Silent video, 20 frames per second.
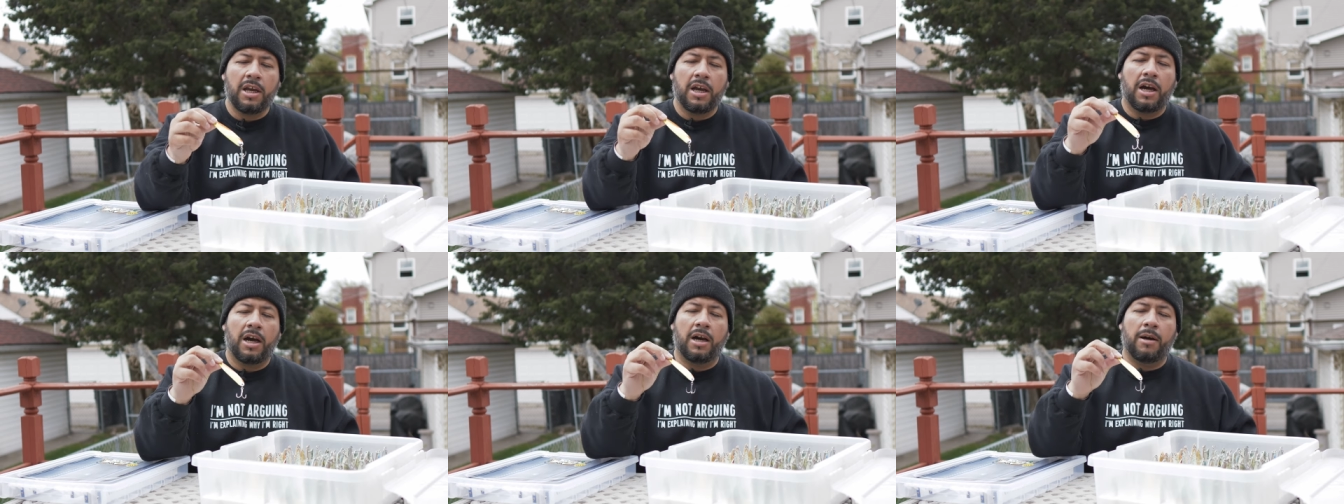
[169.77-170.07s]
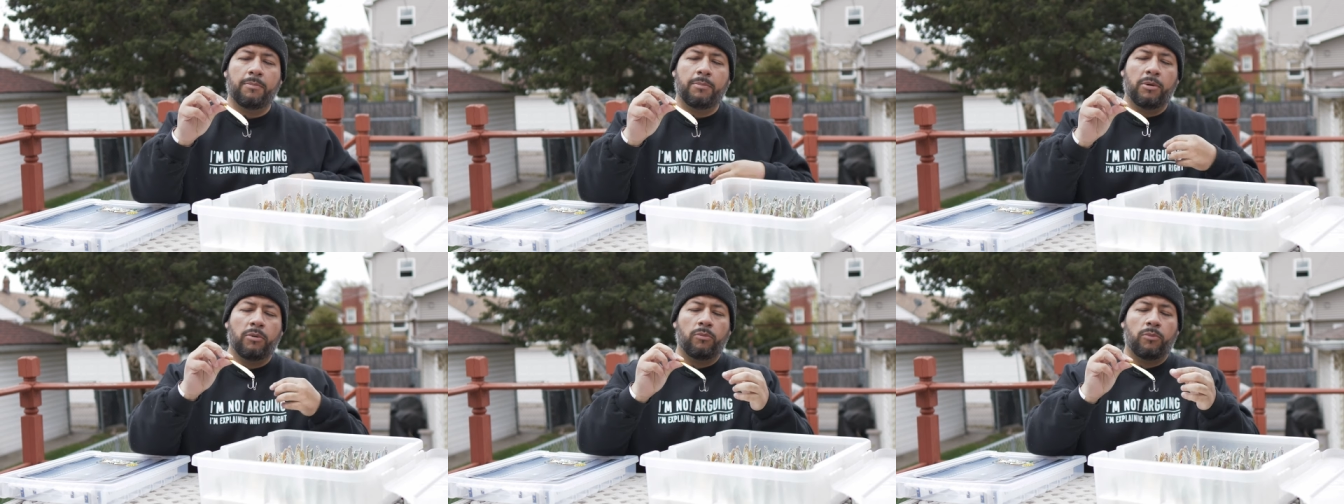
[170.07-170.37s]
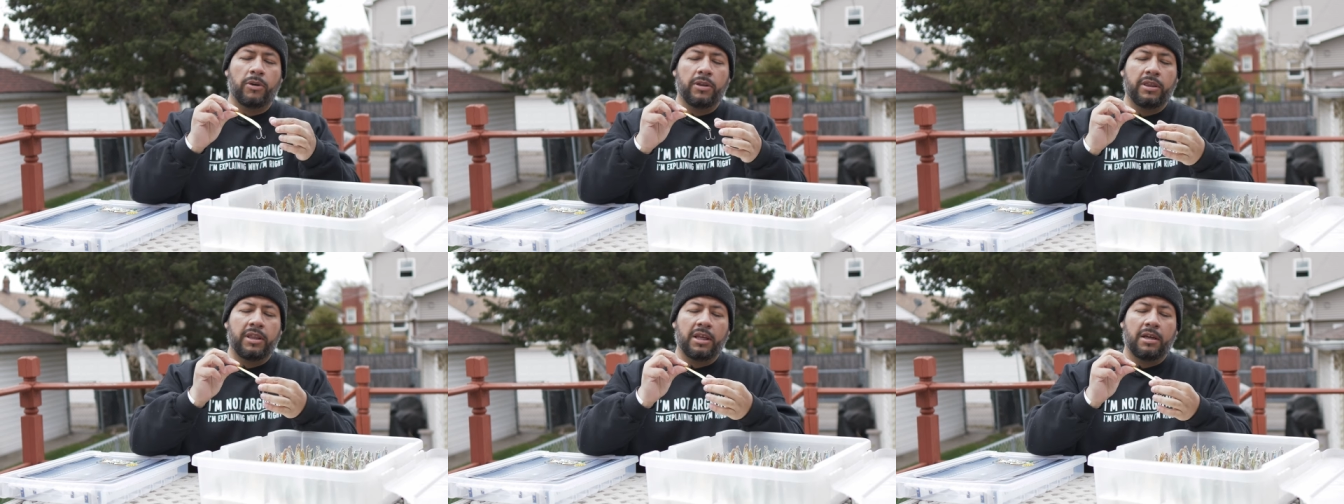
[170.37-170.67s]
Uh, but
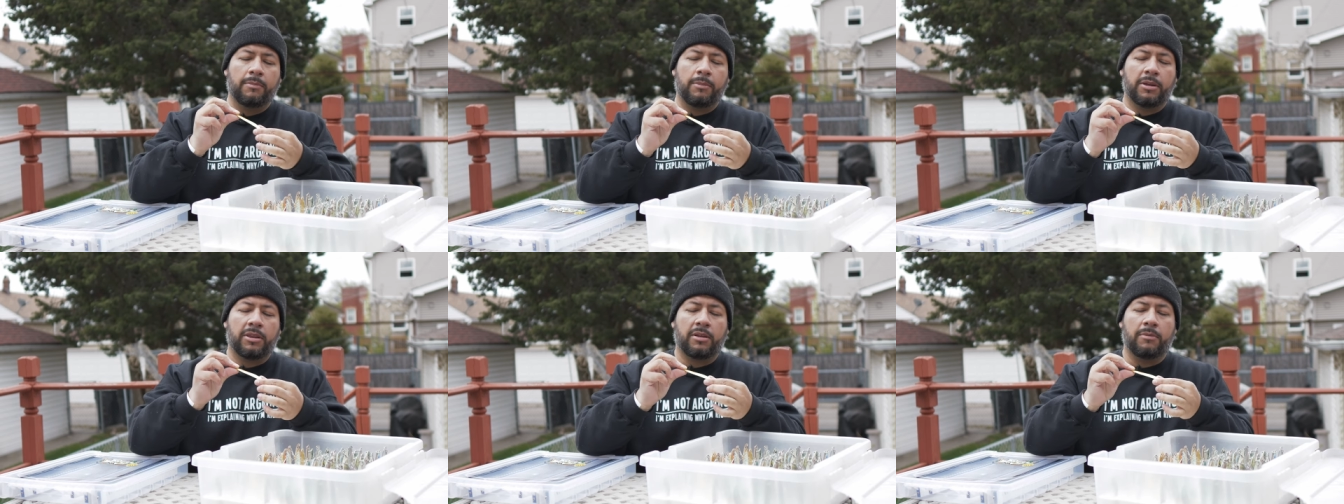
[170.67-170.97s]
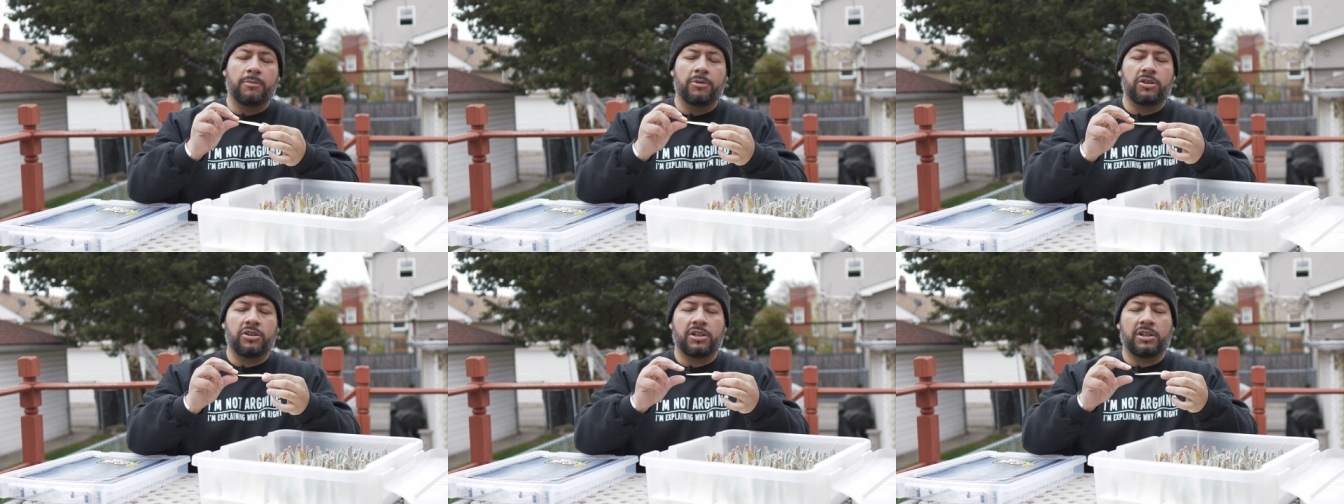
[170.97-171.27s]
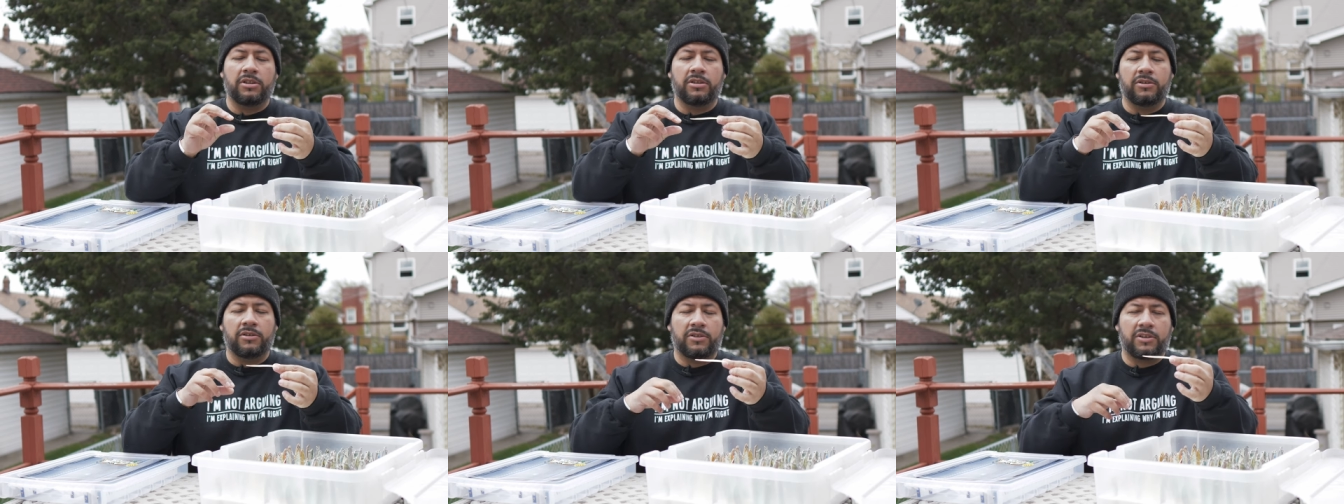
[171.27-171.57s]
one thing about the
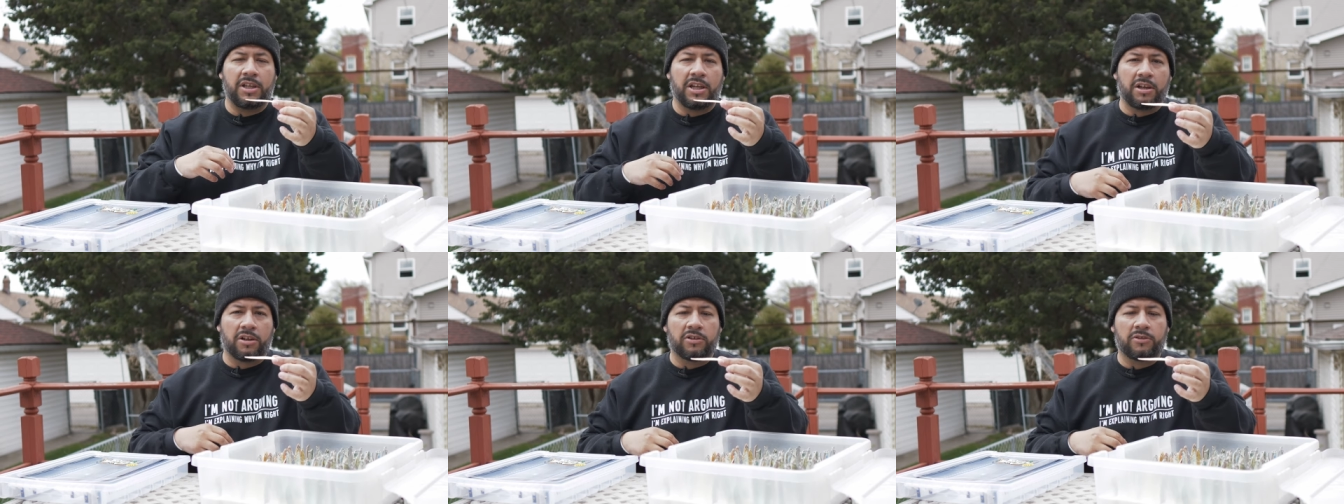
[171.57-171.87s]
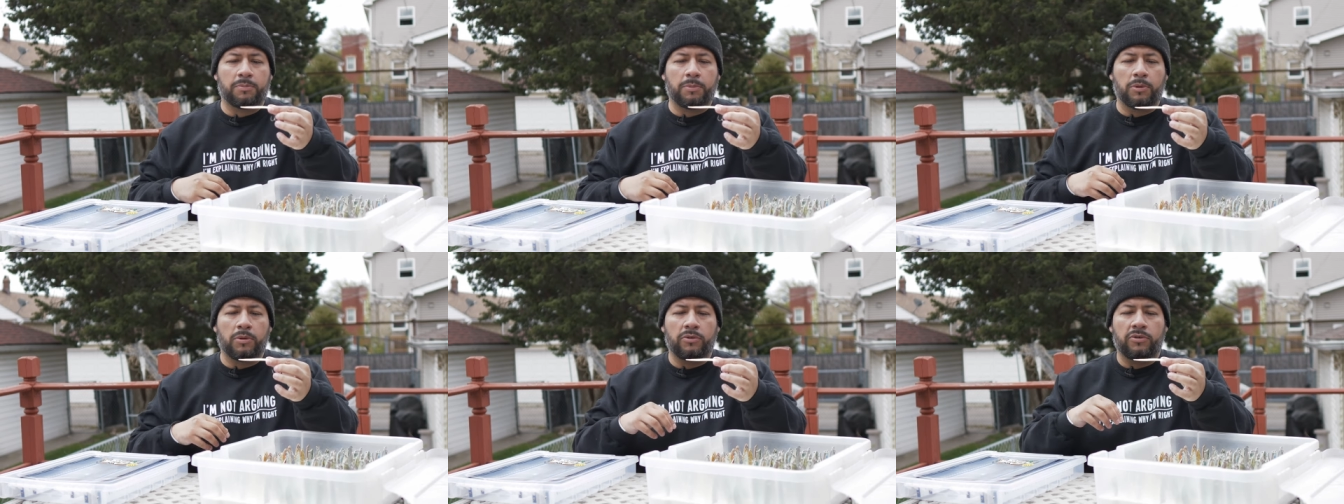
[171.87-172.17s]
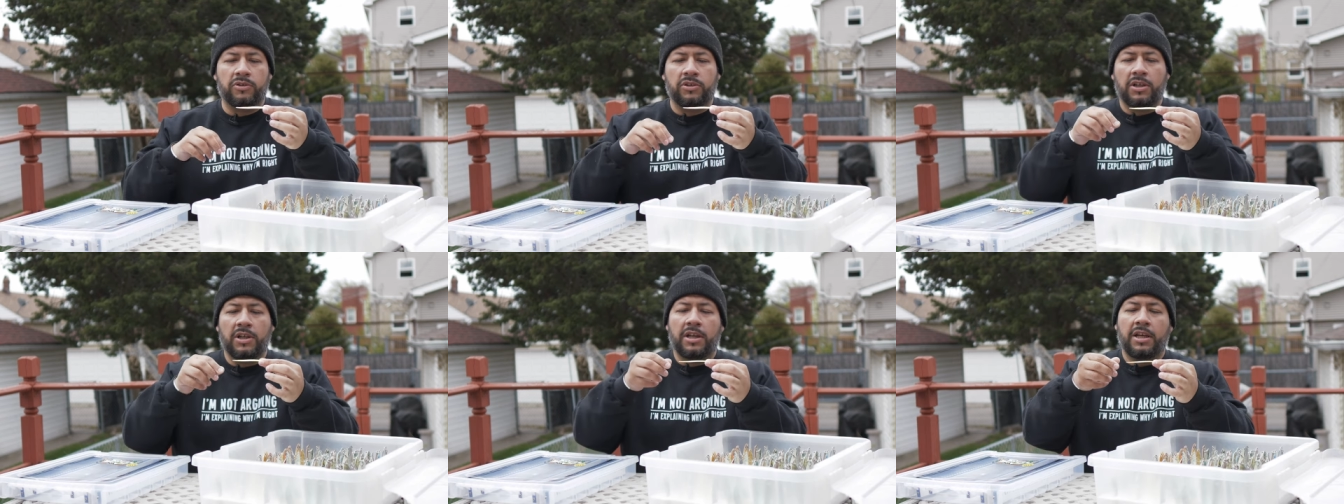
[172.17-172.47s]
Michigan Stinger
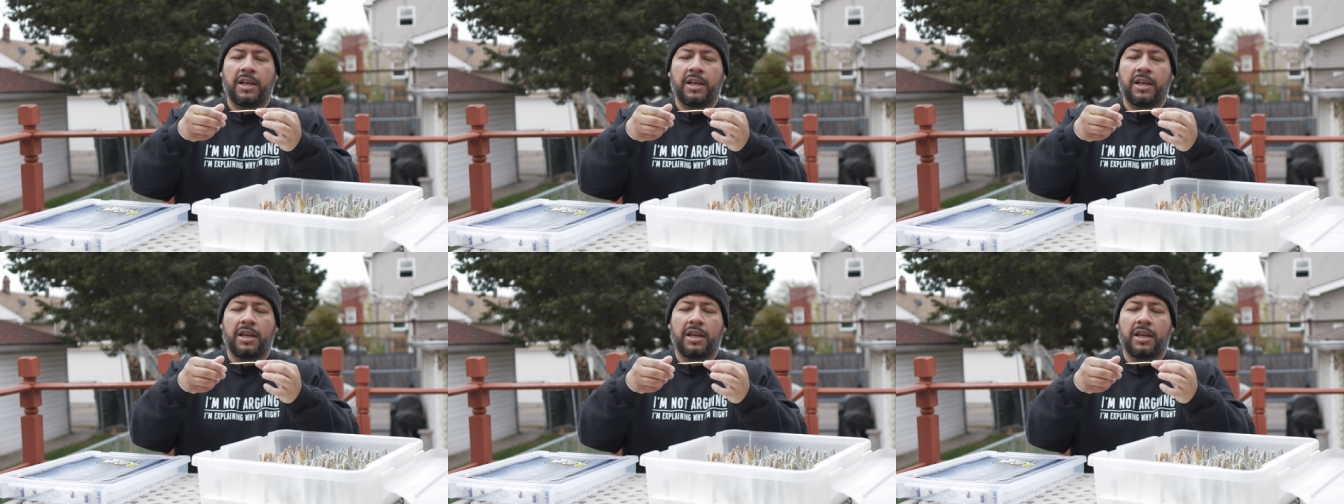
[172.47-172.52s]
Spoons